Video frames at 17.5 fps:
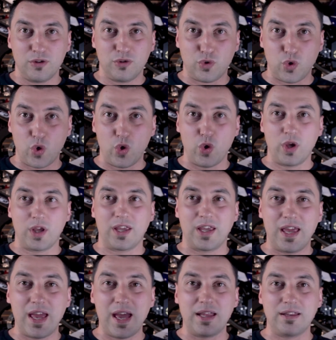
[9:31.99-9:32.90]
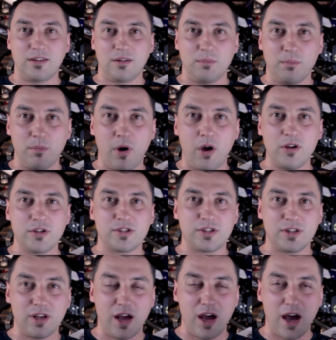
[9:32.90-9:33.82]
to get the most
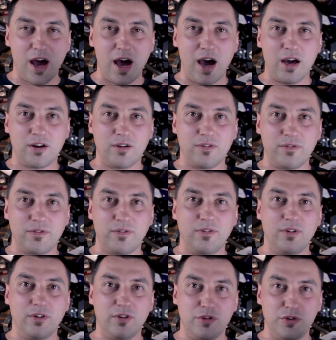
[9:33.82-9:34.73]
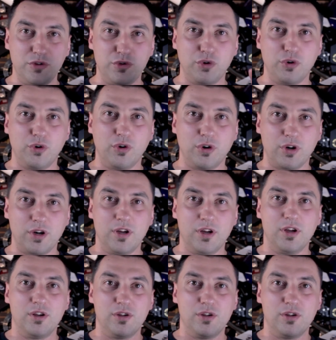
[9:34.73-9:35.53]
out of your